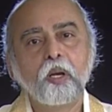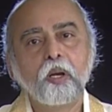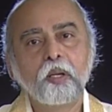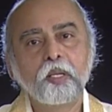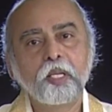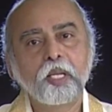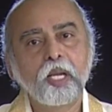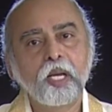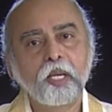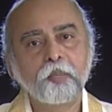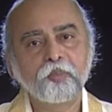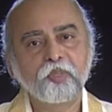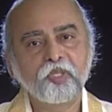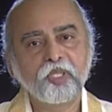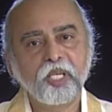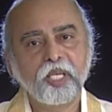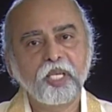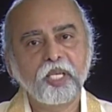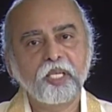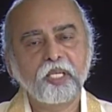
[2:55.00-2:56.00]
on her
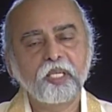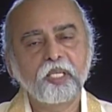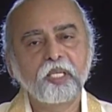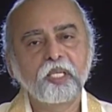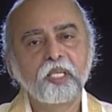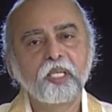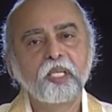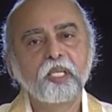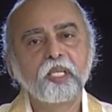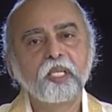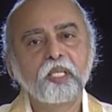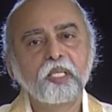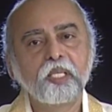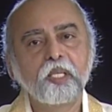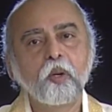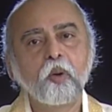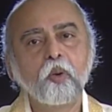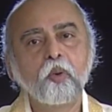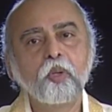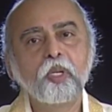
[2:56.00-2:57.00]
armchair,
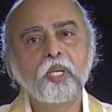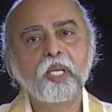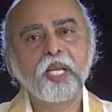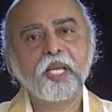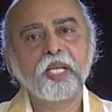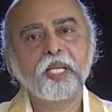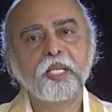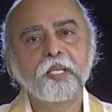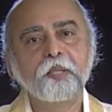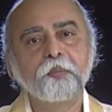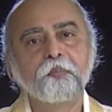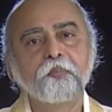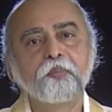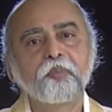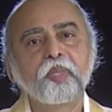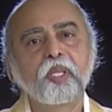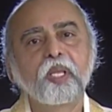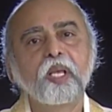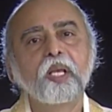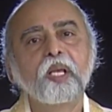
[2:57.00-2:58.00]
the old lady
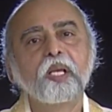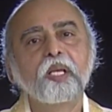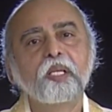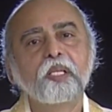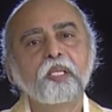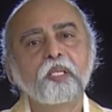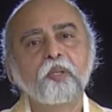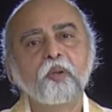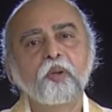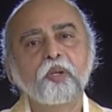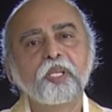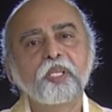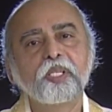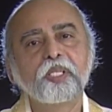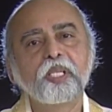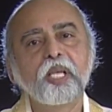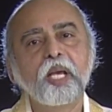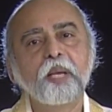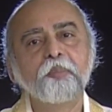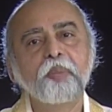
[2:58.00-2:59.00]

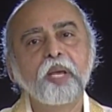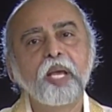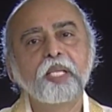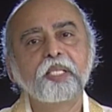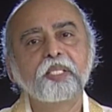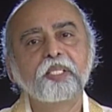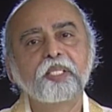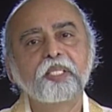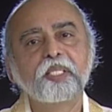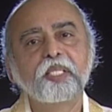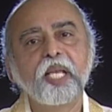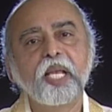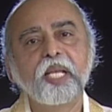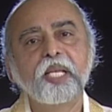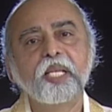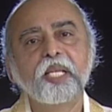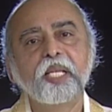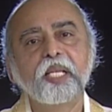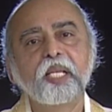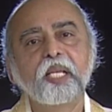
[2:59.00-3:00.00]
noticed a man
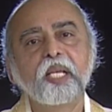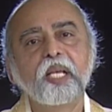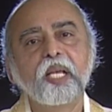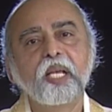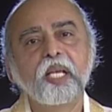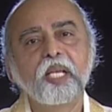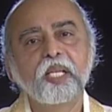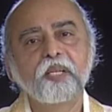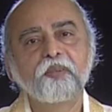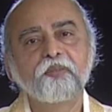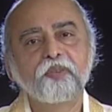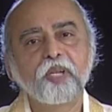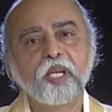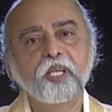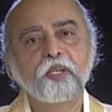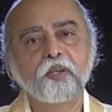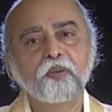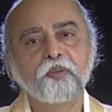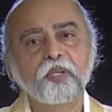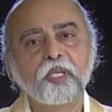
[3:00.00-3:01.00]
standing in
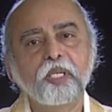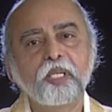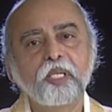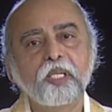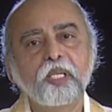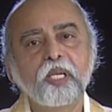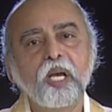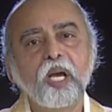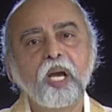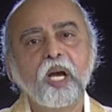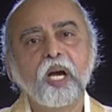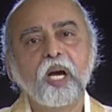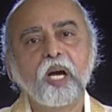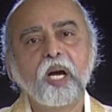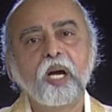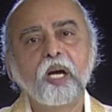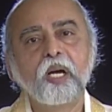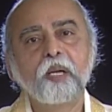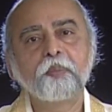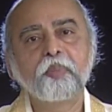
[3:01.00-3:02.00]
front of her,
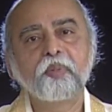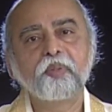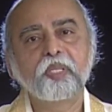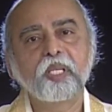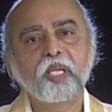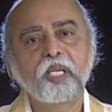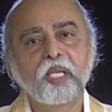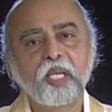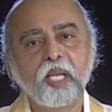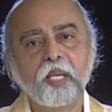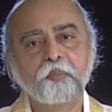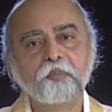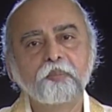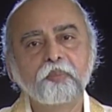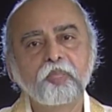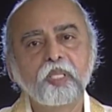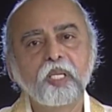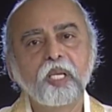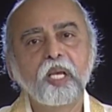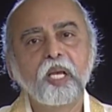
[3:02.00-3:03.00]
armed with a club
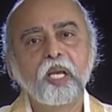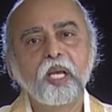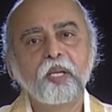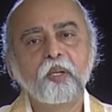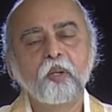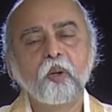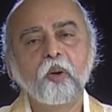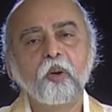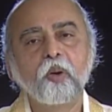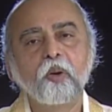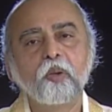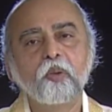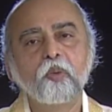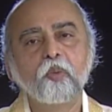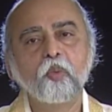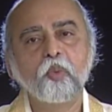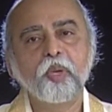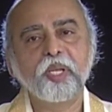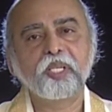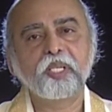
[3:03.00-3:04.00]
and all
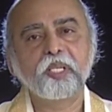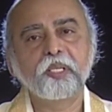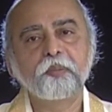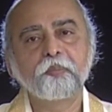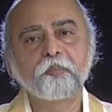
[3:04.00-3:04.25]
wet.